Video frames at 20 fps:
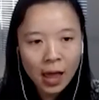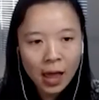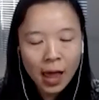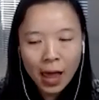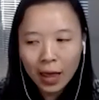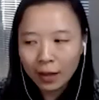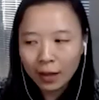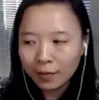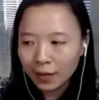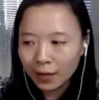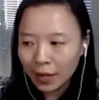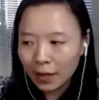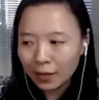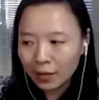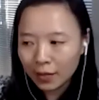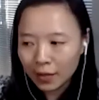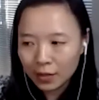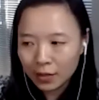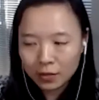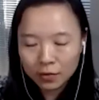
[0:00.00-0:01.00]
And in
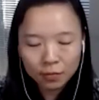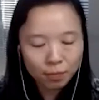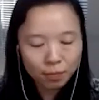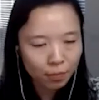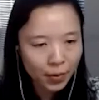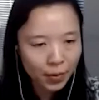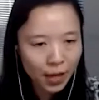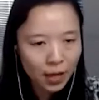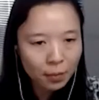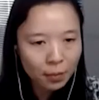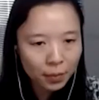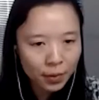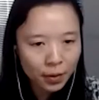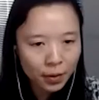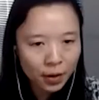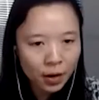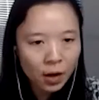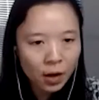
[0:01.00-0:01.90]
this paper,